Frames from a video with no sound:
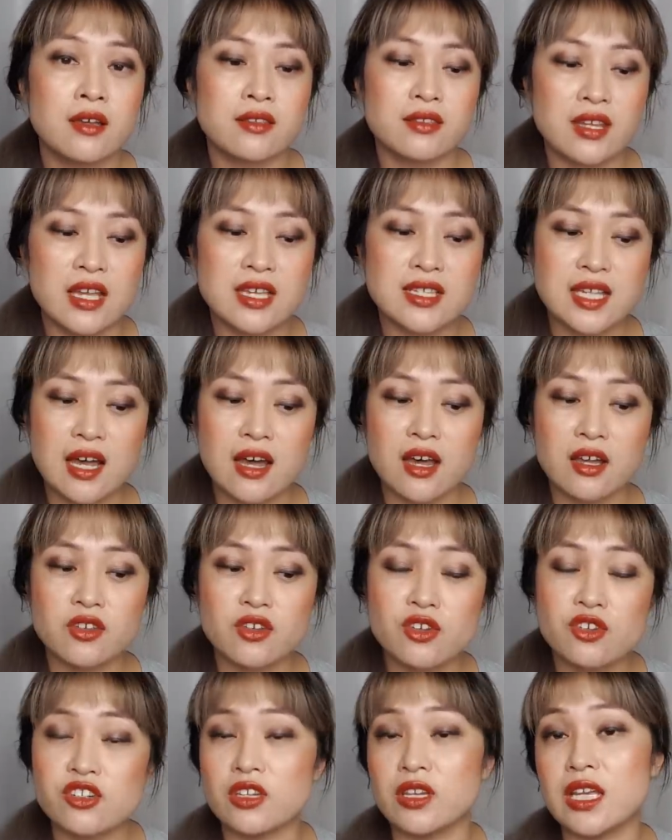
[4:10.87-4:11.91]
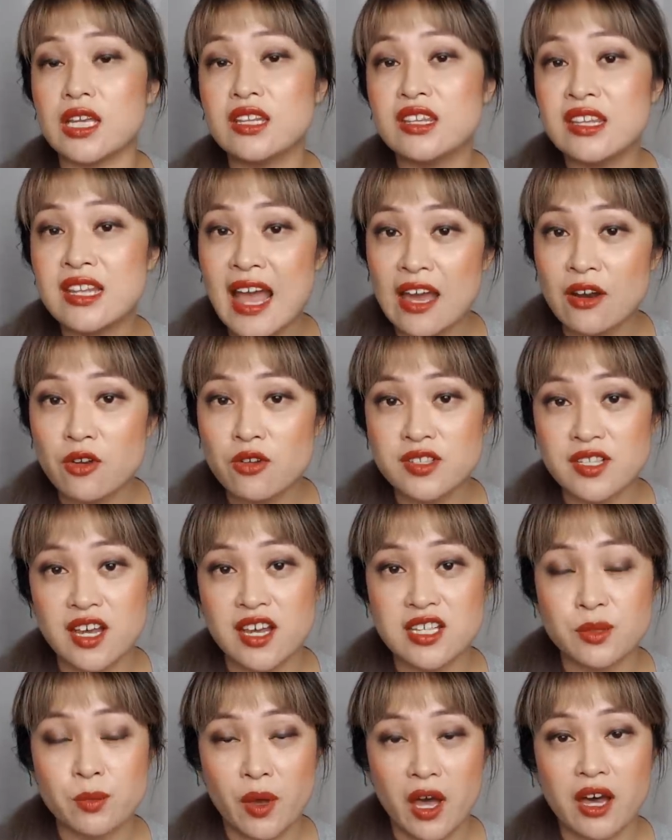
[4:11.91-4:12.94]
These are usually
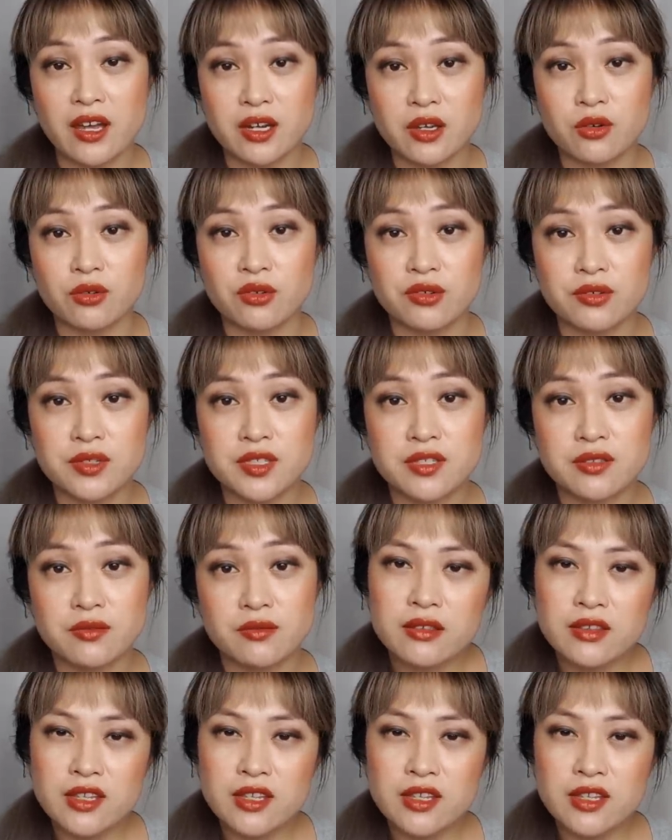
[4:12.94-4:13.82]
nano-sized particles.